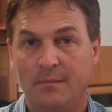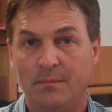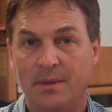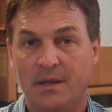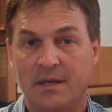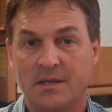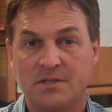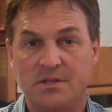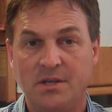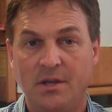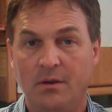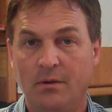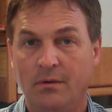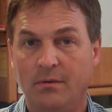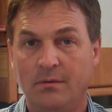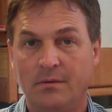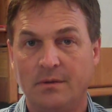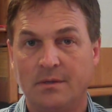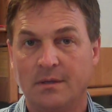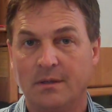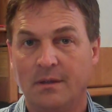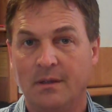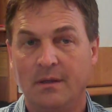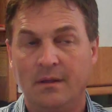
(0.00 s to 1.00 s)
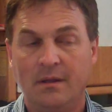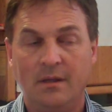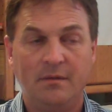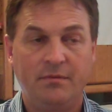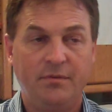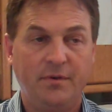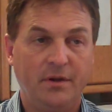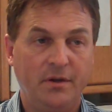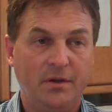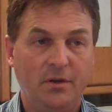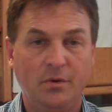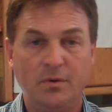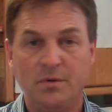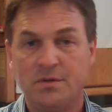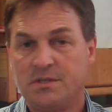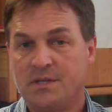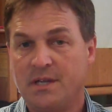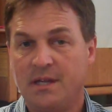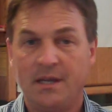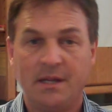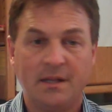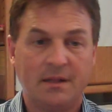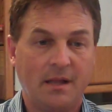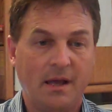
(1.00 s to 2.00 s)
Because you don't, if you're
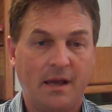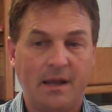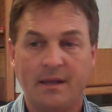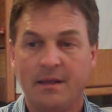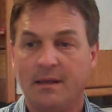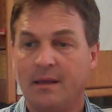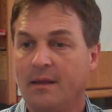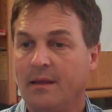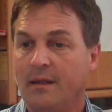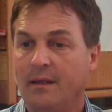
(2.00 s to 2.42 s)
using like